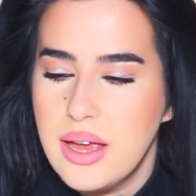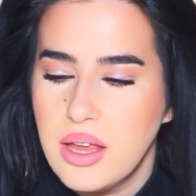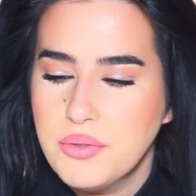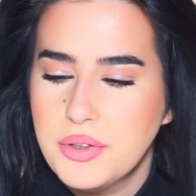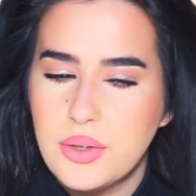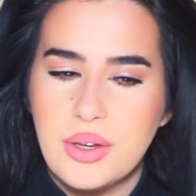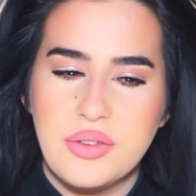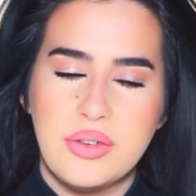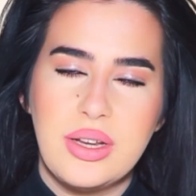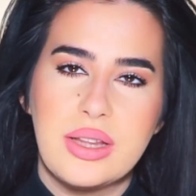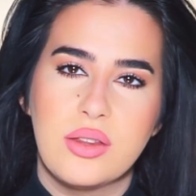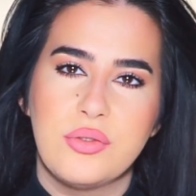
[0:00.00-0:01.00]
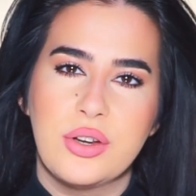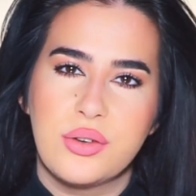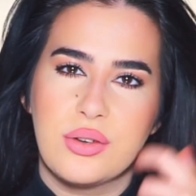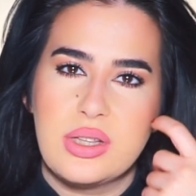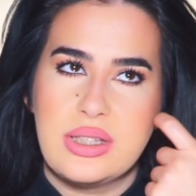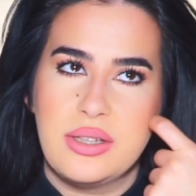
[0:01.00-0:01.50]
Even though I feel like the
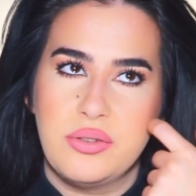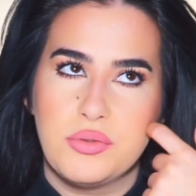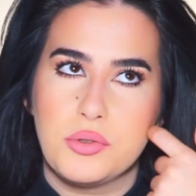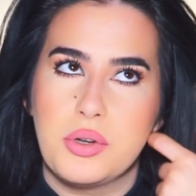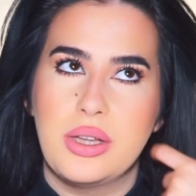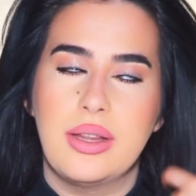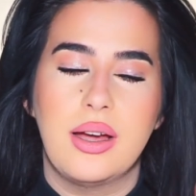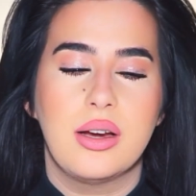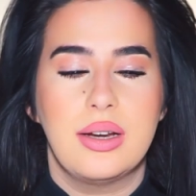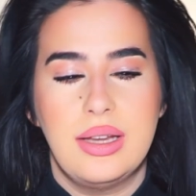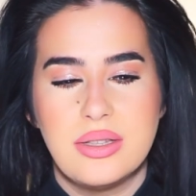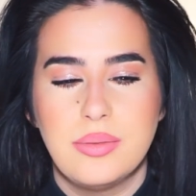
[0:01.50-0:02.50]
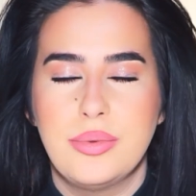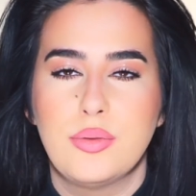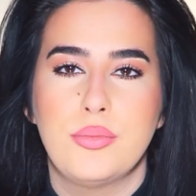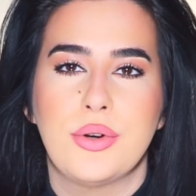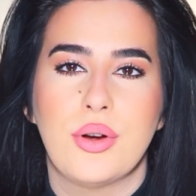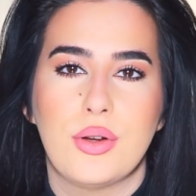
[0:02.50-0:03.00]
fragrances I've tried are a little bit
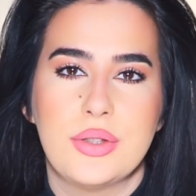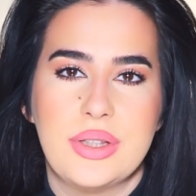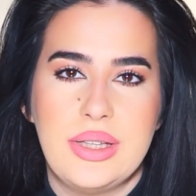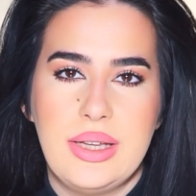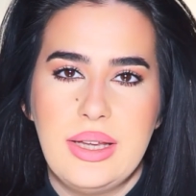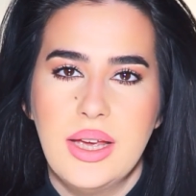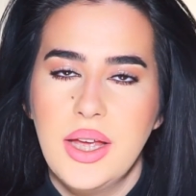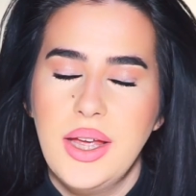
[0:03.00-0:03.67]
more on the,